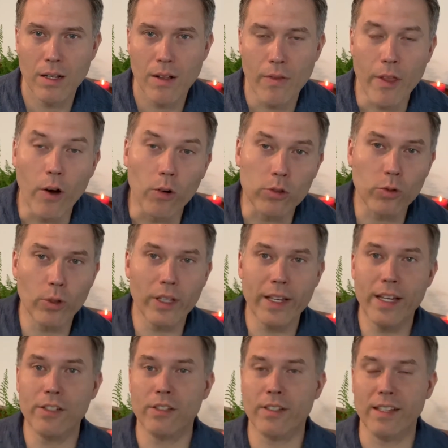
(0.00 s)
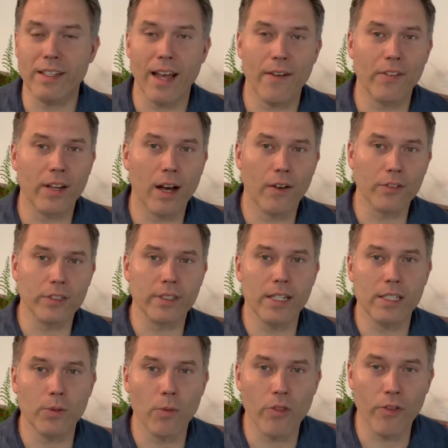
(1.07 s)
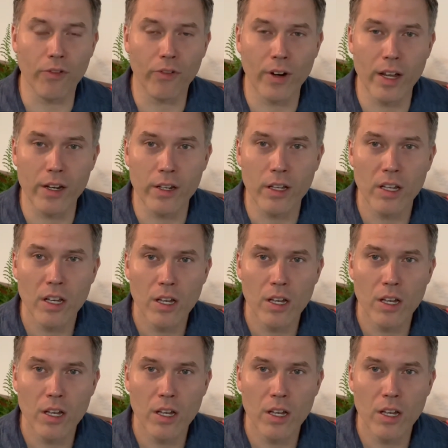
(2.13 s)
Now, it was really interesting to have a conversation with a friend